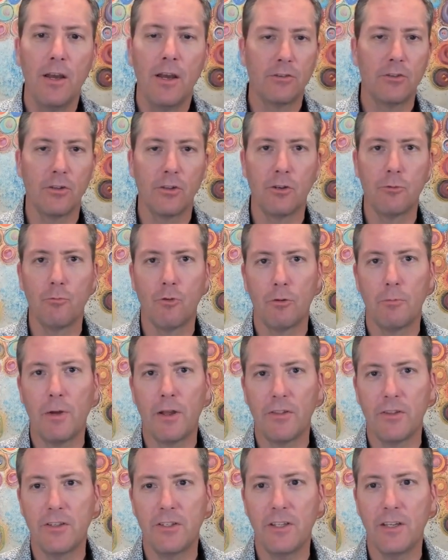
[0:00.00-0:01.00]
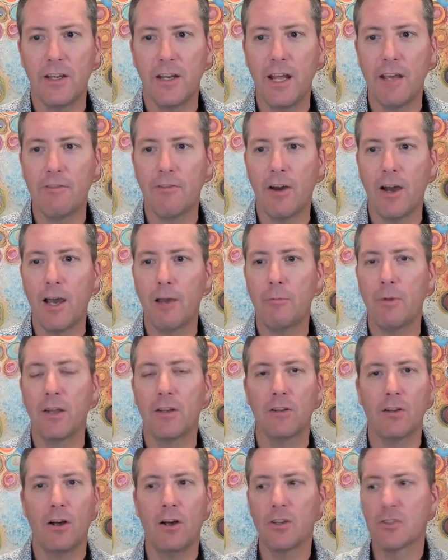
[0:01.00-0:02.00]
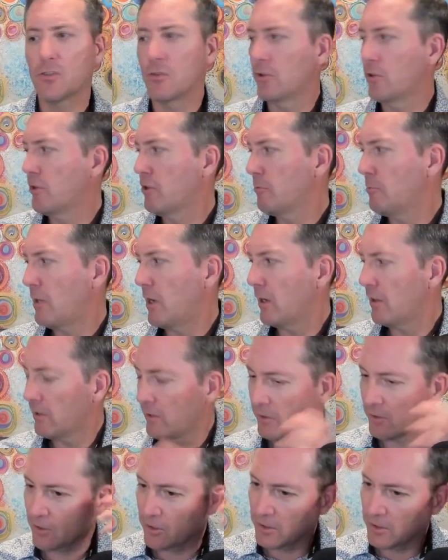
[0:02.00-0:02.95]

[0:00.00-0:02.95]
to learn more about the DNA Vibe, and to also learn about